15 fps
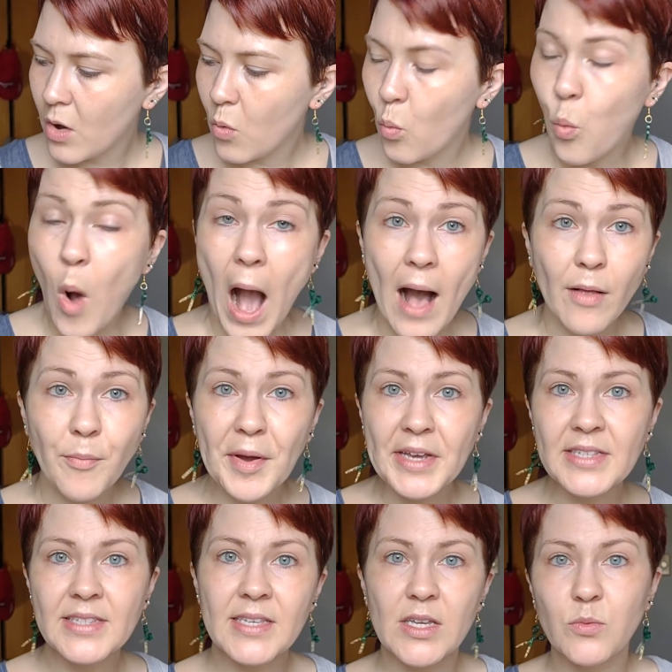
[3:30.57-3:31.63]
While my
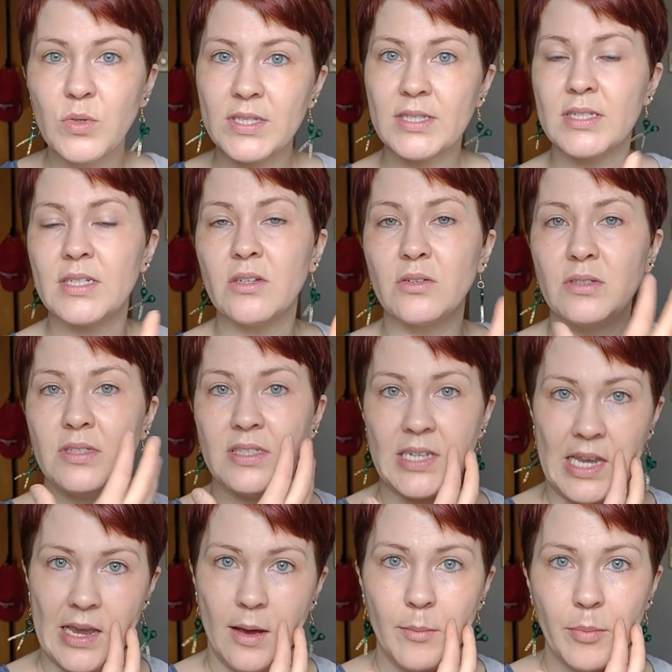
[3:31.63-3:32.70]
skin was still
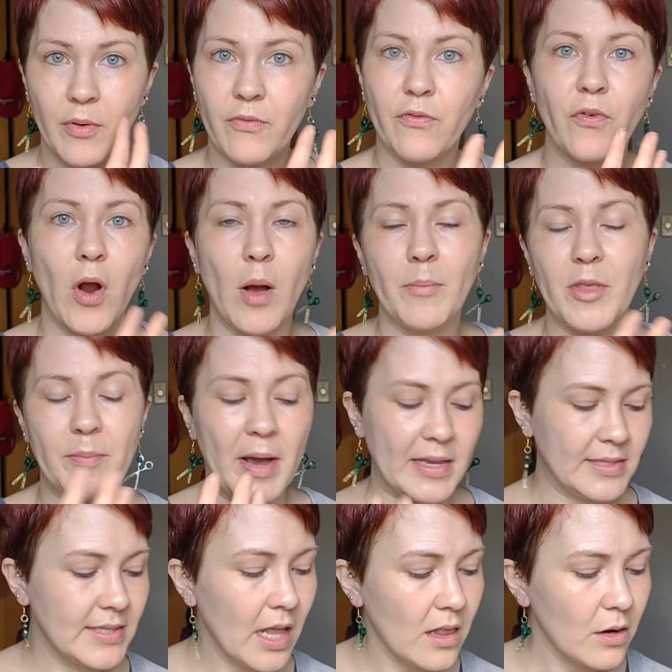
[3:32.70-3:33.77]
damp from the
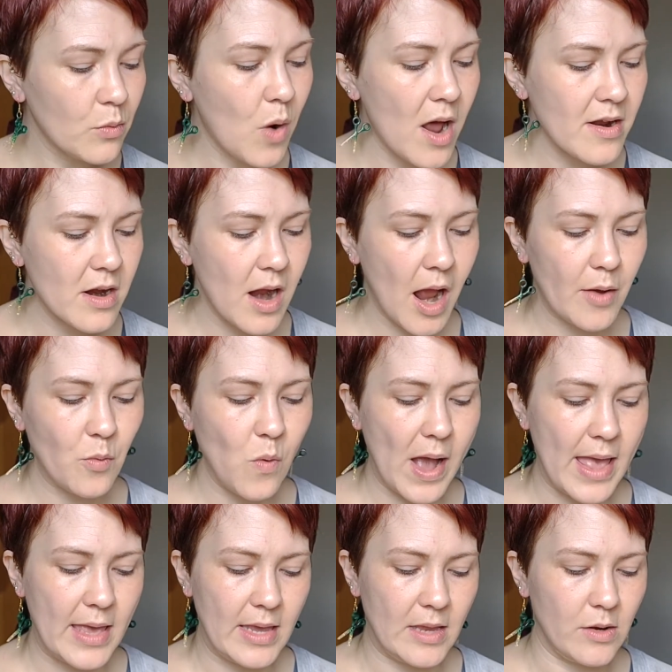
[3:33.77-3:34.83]
micellar water, I
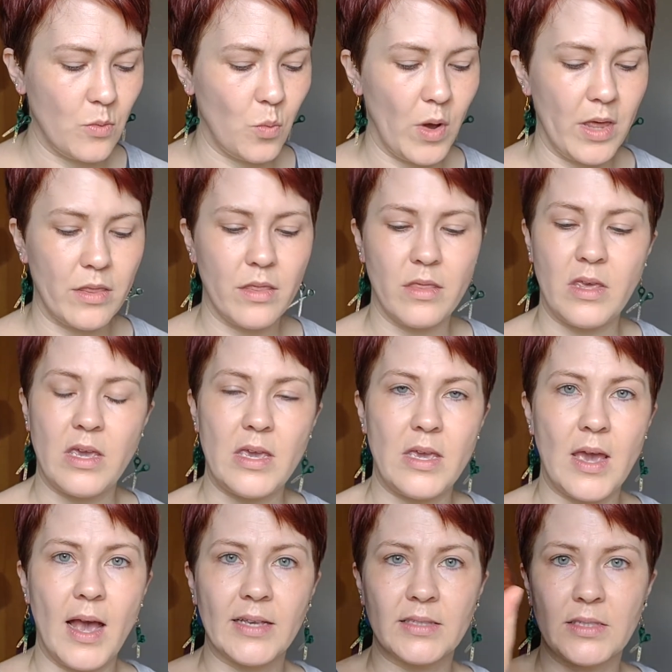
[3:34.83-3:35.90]
went in with
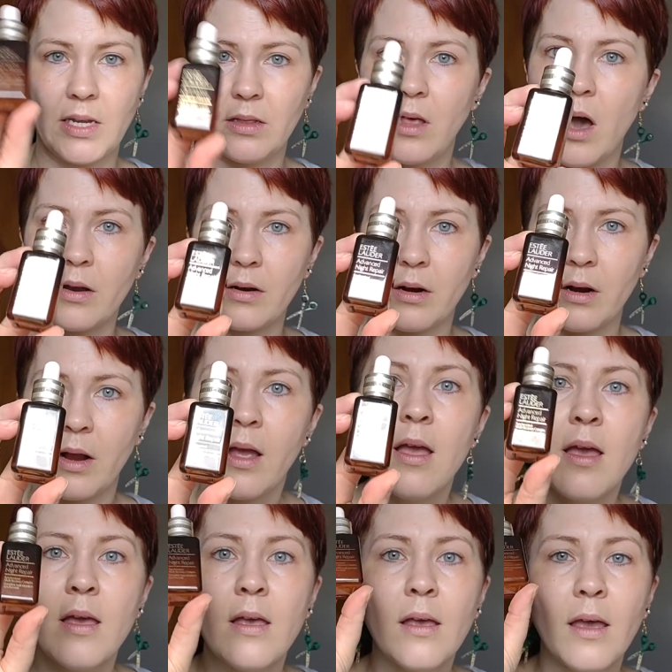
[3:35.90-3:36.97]
the Estee Lauder
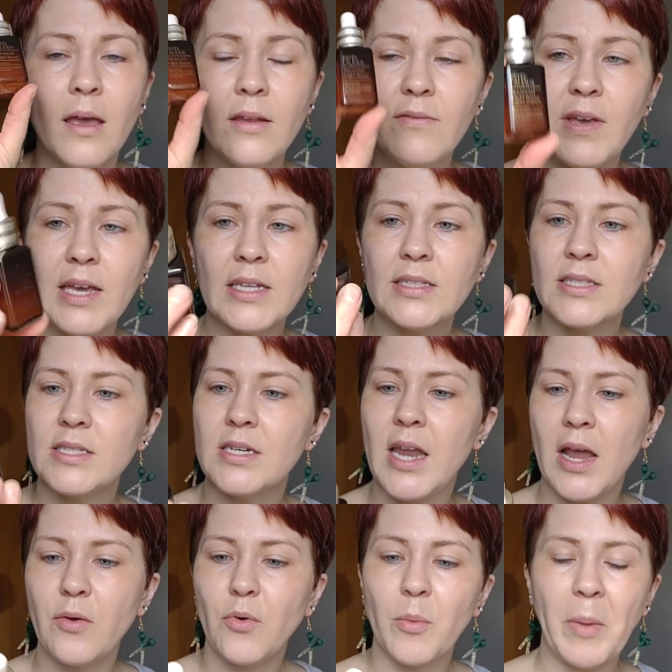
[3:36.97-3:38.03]
Advanced
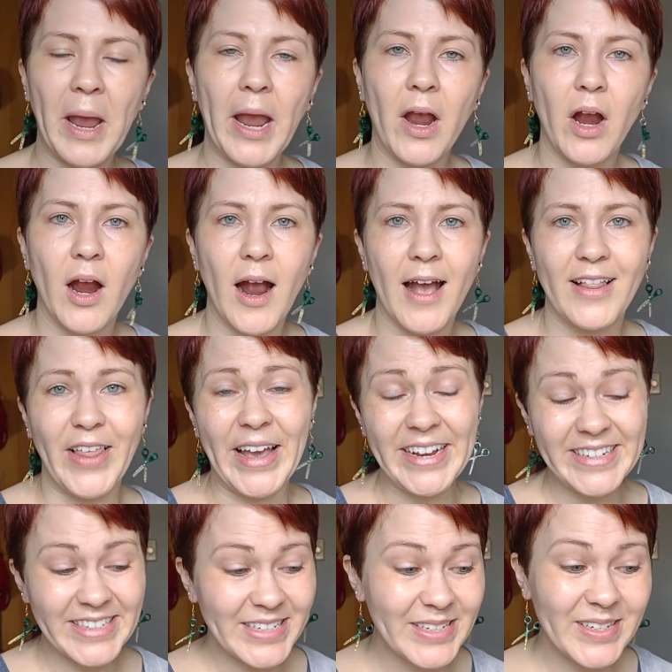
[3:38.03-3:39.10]
Night Repair. I
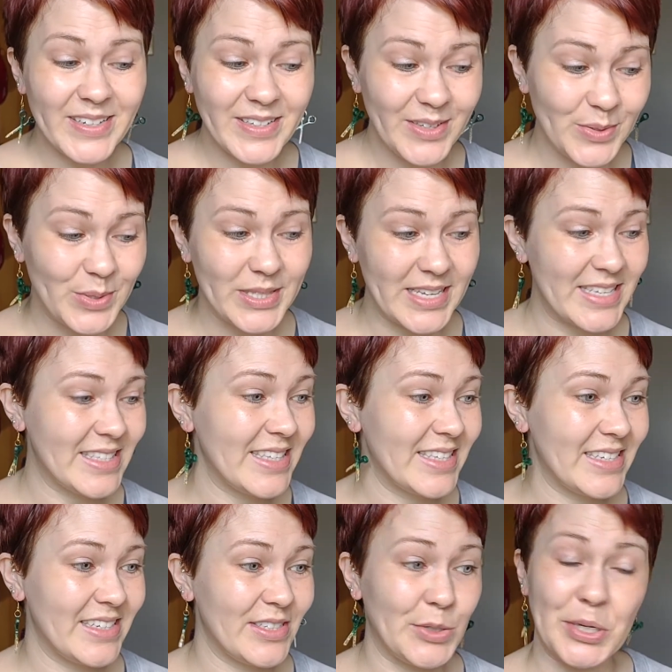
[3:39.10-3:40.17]
like to use this
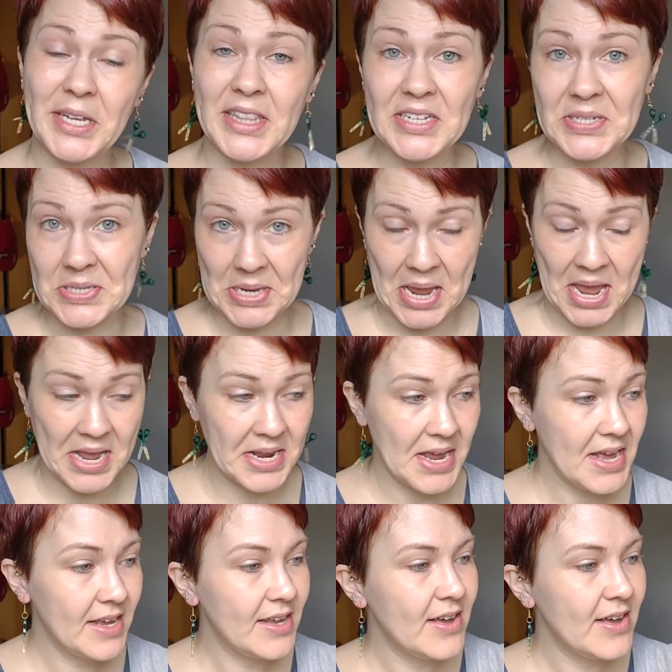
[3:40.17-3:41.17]
during the day